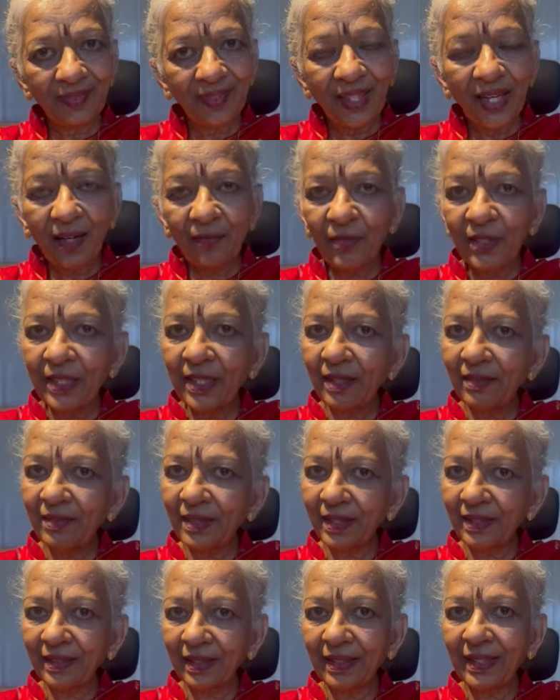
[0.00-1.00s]
Have we done
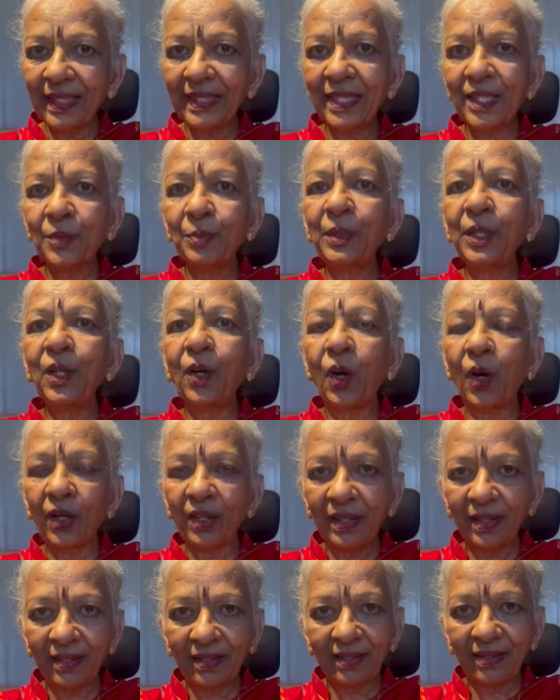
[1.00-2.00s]
that? Let us be
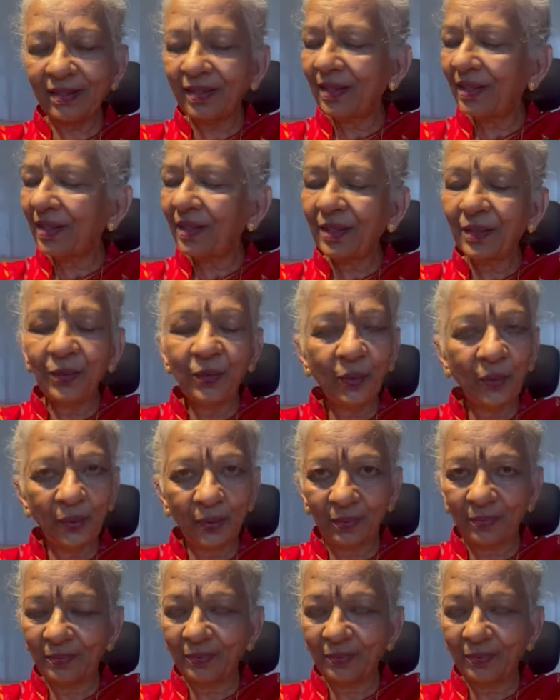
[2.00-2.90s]
honest. No.